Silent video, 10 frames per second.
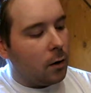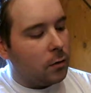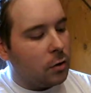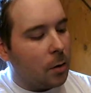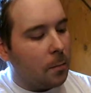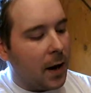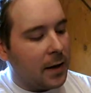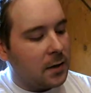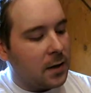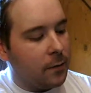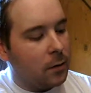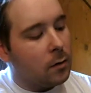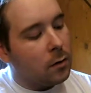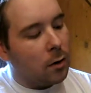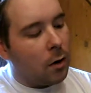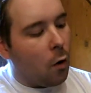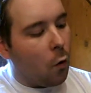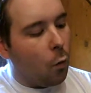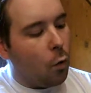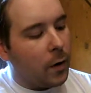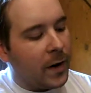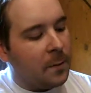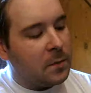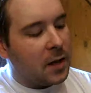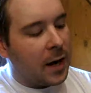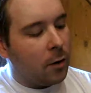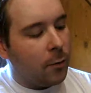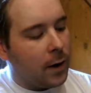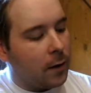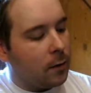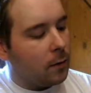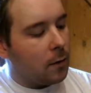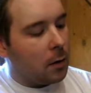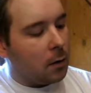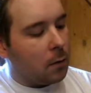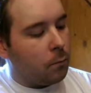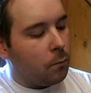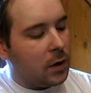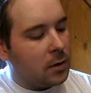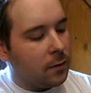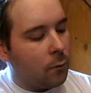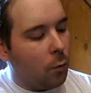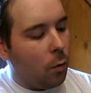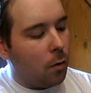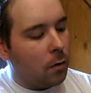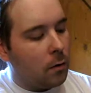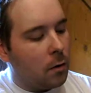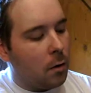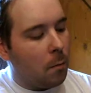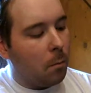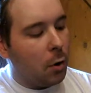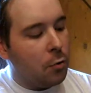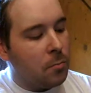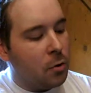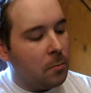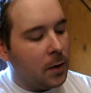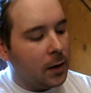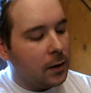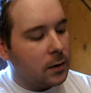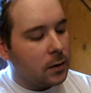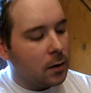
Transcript: Tom Pat 7, War Games Anorak, Beasts of War, Blue Moon Minis,